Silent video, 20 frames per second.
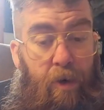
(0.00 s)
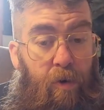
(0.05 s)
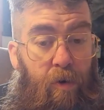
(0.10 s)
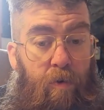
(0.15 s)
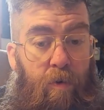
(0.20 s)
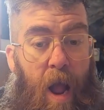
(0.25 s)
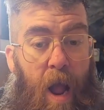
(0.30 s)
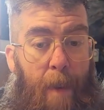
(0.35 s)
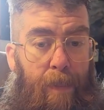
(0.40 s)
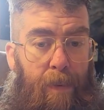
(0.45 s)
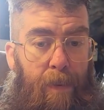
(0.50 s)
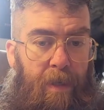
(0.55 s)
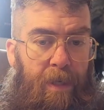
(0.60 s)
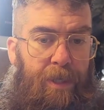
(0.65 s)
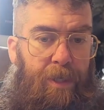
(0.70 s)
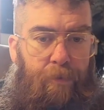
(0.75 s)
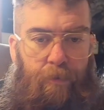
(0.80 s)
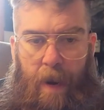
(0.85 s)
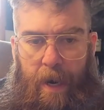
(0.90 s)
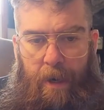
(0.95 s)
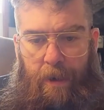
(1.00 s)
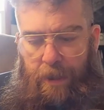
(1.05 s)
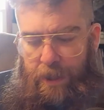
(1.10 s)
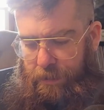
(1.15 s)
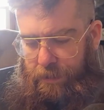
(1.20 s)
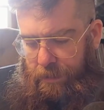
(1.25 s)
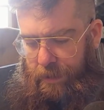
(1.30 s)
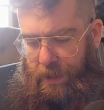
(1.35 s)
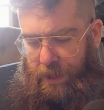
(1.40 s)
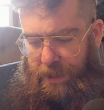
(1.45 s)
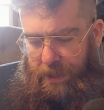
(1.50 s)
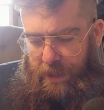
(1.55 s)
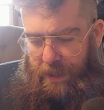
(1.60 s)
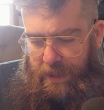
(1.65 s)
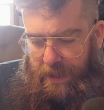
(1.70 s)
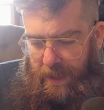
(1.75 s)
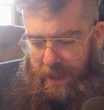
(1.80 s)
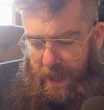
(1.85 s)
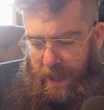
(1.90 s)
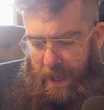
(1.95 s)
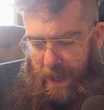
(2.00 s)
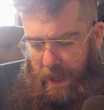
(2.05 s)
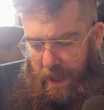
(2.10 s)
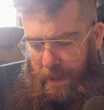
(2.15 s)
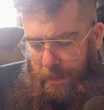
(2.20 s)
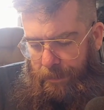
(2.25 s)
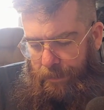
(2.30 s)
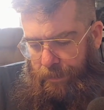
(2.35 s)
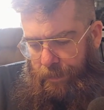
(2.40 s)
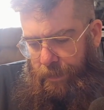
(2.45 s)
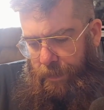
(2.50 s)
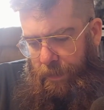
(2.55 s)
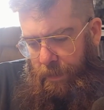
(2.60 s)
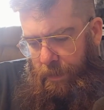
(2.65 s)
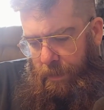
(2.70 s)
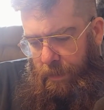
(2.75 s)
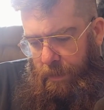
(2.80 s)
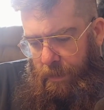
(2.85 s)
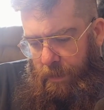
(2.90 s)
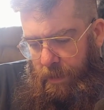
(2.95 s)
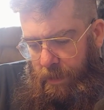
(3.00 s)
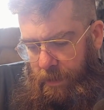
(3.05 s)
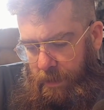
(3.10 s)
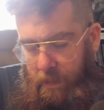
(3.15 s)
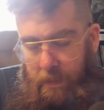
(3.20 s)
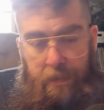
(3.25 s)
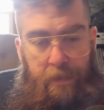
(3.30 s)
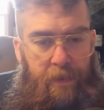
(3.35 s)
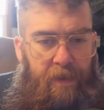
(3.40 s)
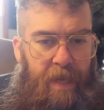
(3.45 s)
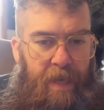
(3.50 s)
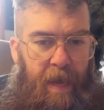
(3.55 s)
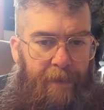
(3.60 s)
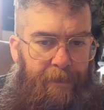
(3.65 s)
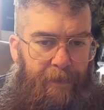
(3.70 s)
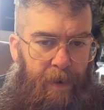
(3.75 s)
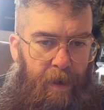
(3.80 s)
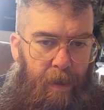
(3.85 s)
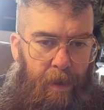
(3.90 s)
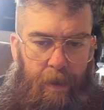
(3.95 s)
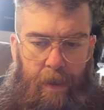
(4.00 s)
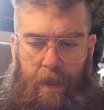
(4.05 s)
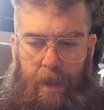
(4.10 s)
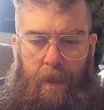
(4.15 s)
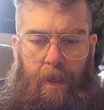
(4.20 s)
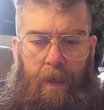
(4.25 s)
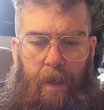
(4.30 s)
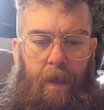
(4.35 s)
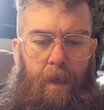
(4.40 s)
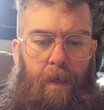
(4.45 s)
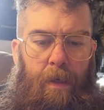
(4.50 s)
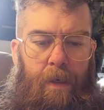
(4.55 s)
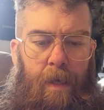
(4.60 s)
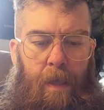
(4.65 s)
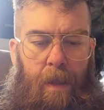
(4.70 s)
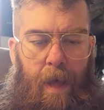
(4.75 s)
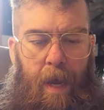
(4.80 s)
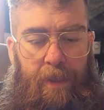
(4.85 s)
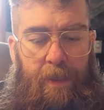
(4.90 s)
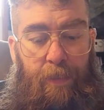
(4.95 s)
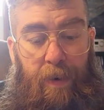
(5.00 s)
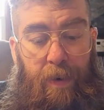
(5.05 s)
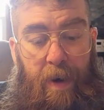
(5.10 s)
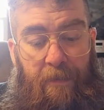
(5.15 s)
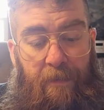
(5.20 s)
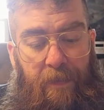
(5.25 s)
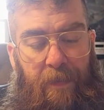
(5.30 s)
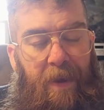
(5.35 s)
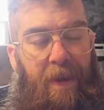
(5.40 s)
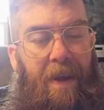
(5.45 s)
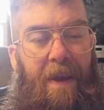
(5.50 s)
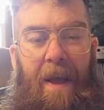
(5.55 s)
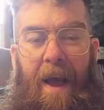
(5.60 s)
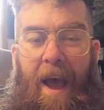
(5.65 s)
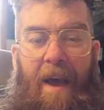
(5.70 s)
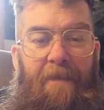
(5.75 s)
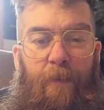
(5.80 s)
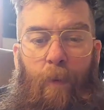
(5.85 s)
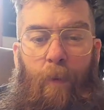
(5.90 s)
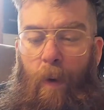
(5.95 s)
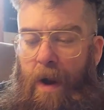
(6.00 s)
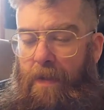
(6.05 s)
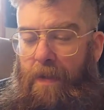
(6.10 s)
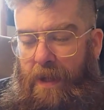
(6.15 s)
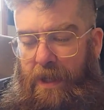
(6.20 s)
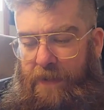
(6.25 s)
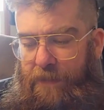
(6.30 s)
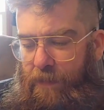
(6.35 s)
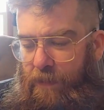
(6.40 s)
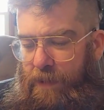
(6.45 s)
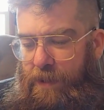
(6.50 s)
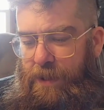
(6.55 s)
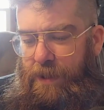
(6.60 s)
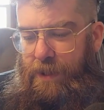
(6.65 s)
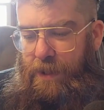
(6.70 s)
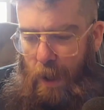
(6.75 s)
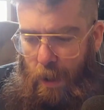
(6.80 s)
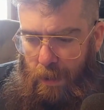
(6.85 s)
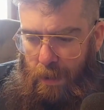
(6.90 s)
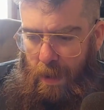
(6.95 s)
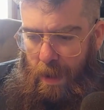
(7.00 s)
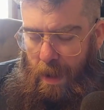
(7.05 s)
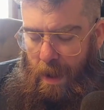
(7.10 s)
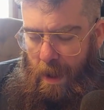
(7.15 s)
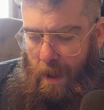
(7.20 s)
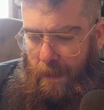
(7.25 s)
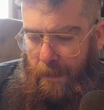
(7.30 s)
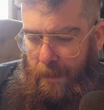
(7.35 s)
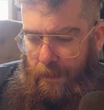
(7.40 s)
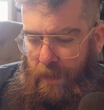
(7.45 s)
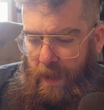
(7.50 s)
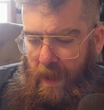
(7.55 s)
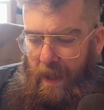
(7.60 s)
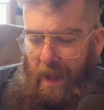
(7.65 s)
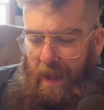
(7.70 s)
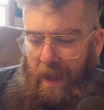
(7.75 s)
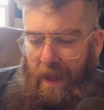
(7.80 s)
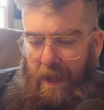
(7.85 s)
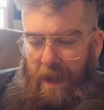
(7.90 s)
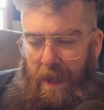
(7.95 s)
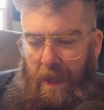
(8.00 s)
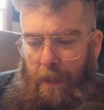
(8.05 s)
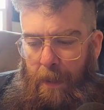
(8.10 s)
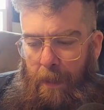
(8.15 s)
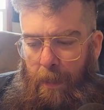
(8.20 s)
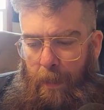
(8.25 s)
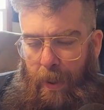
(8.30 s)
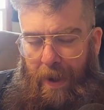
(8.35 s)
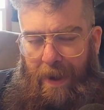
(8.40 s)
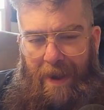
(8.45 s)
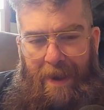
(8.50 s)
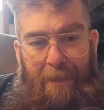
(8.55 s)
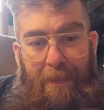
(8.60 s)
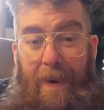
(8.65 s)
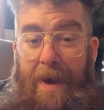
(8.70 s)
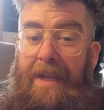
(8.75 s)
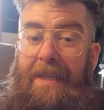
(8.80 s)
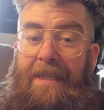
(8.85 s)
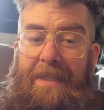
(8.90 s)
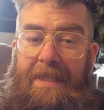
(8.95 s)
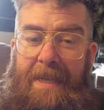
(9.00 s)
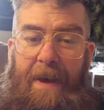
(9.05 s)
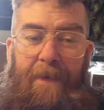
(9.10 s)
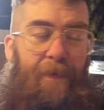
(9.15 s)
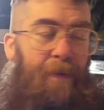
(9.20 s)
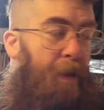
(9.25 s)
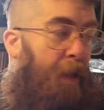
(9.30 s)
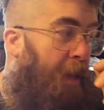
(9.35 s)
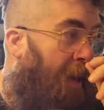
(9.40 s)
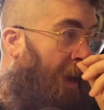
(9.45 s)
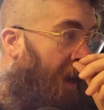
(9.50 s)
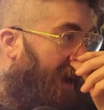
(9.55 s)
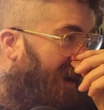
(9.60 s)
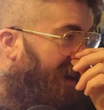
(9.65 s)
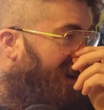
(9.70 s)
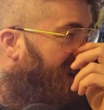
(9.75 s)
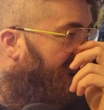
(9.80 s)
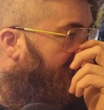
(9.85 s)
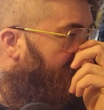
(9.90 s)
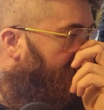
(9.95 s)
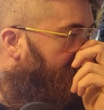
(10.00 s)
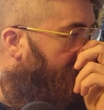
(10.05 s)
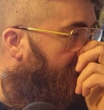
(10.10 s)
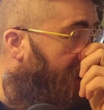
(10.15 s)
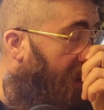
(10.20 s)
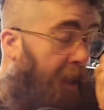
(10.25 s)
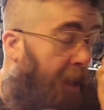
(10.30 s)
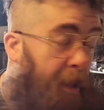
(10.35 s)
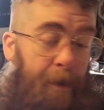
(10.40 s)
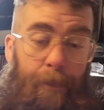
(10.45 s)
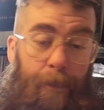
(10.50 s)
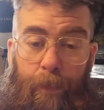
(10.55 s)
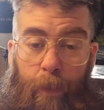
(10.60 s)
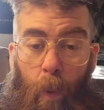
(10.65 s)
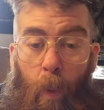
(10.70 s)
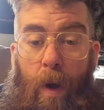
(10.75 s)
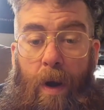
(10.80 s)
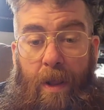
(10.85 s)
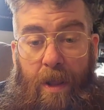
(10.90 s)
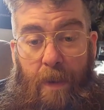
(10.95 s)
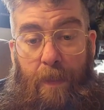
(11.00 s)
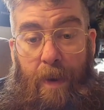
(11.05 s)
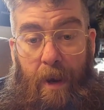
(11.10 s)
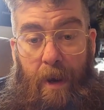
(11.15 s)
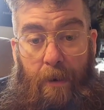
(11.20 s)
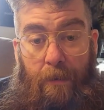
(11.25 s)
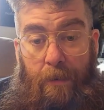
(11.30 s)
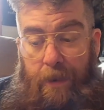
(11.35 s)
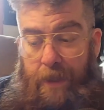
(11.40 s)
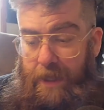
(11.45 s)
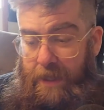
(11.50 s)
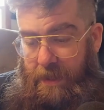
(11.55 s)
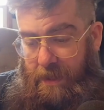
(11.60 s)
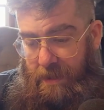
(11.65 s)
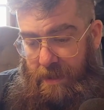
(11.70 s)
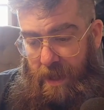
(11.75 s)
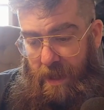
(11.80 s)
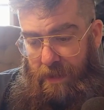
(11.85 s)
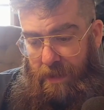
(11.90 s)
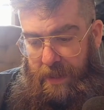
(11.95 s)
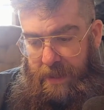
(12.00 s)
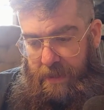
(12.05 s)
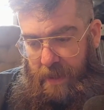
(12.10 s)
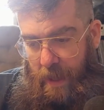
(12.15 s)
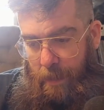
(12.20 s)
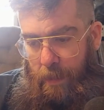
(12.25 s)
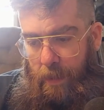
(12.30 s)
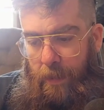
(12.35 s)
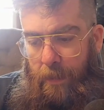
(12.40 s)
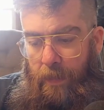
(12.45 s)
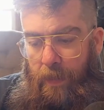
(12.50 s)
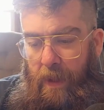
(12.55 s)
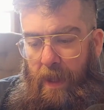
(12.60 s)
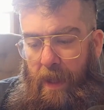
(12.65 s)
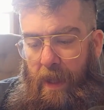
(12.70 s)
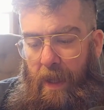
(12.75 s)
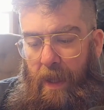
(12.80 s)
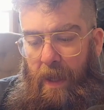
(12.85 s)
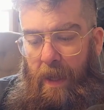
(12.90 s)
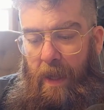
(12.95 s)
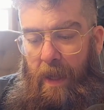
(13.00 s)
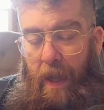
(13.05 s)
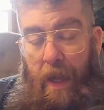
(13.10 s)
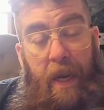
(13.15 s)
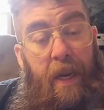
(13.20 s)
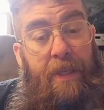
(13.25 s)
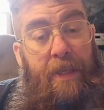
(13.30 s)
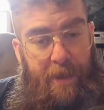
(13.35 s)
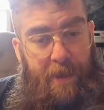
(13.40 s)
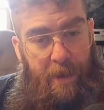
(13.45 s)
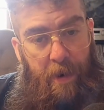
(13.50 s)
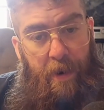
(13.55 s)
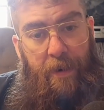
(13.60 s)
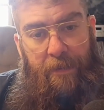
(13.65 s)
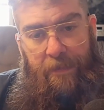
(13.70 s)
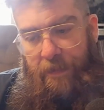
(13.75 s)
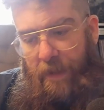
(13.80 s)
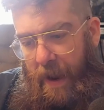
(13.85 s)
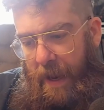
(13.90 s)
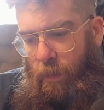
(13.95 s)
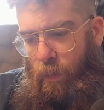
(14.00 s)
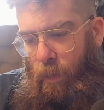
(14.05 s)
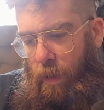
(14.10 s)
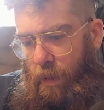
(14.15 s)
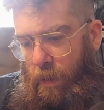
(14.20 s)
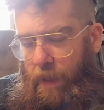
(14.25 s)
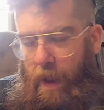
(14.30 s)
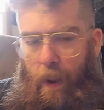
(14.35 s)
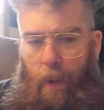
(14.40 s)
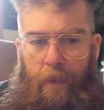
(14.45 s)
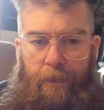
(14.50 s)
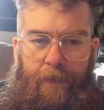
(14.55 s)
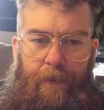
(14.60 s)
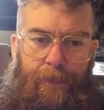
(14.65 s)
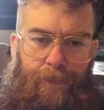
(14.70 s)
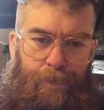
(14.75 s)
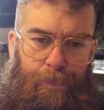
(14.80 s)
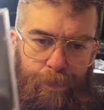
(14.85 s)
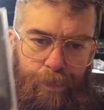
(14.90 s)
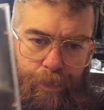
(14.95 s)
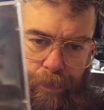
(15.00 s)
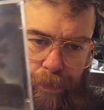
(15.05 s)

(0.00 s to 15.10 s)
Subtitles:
Necropolis Records releases that I definitely collect. But I've wanted this for so long, but it's definitely not like one of the better releases on this label. It isn't hard to find one, however.